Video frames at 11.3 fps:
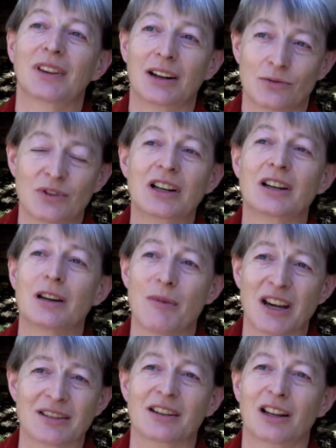That really
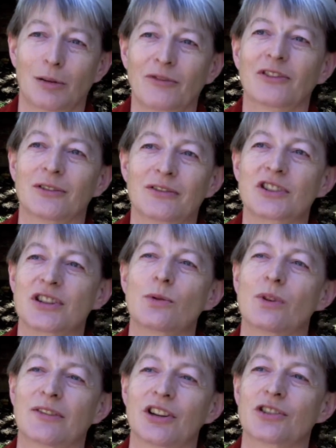makes it helpful for
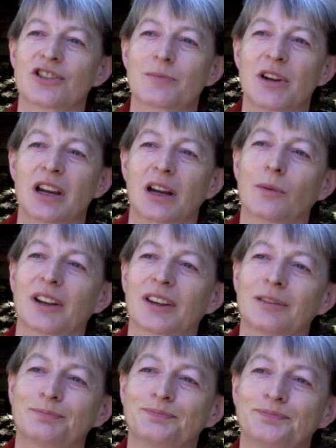whoever you're speaking with.
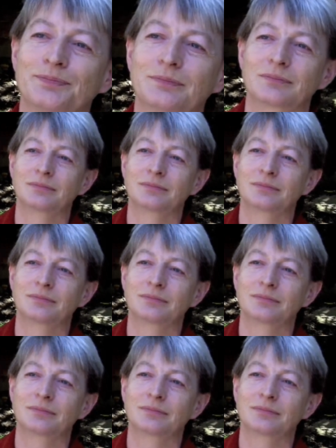For a